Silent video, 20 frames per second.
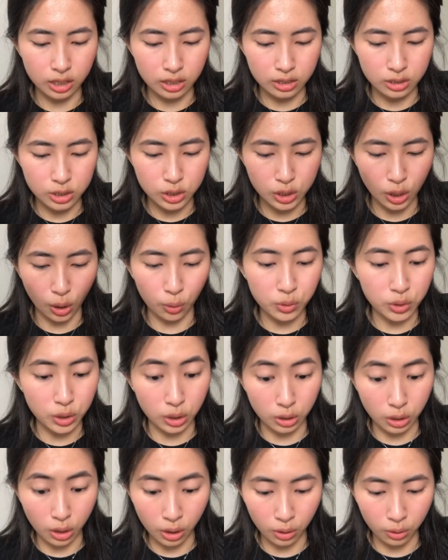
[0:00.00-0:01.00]
so
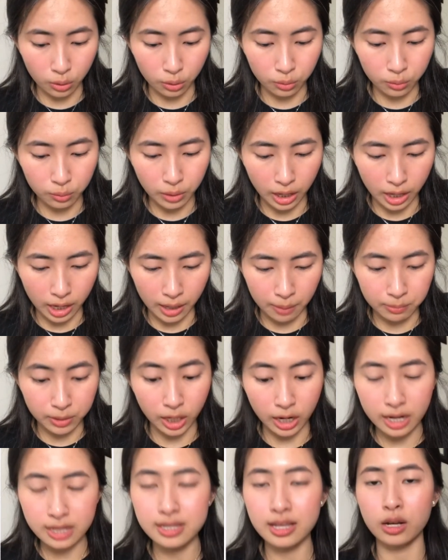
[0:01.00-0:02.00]
you know,
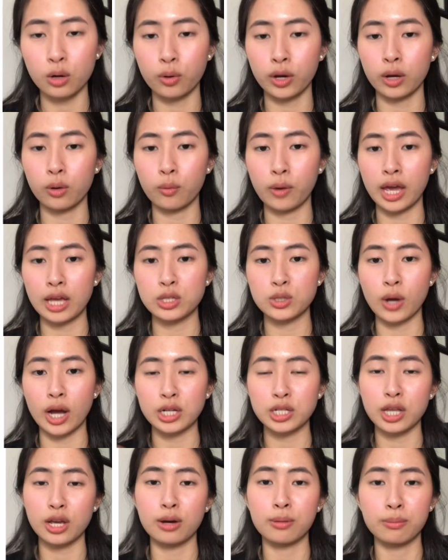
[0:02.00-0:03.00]
there is a quick way to
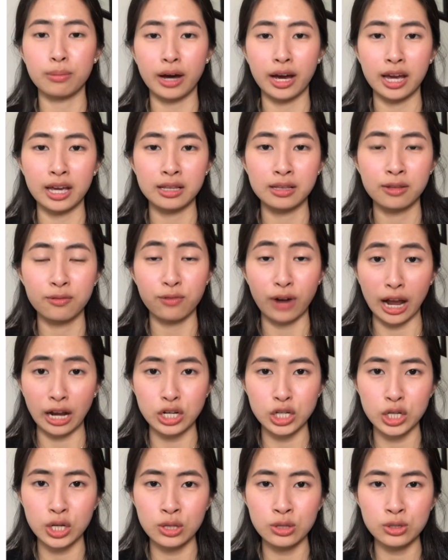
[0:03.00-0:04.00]
actually combine
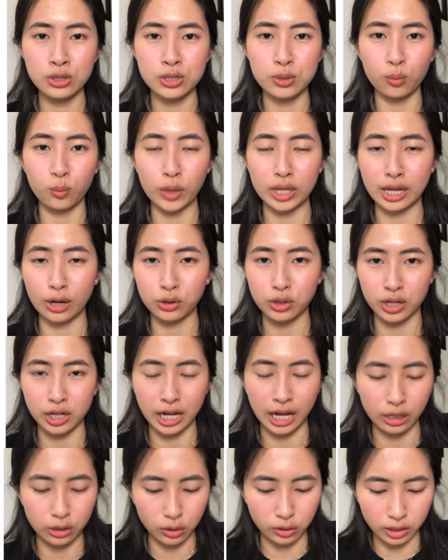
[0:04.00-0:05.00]
fractions without your
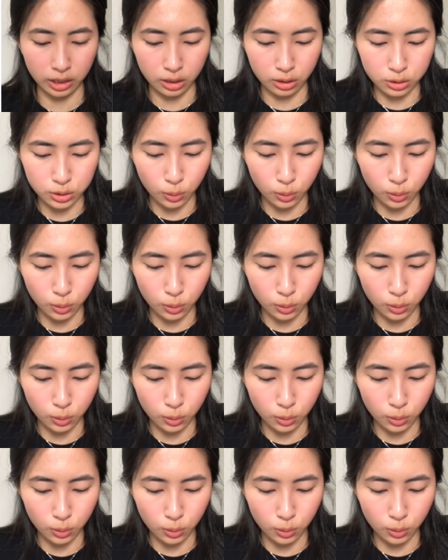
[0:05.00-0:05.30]
calculator.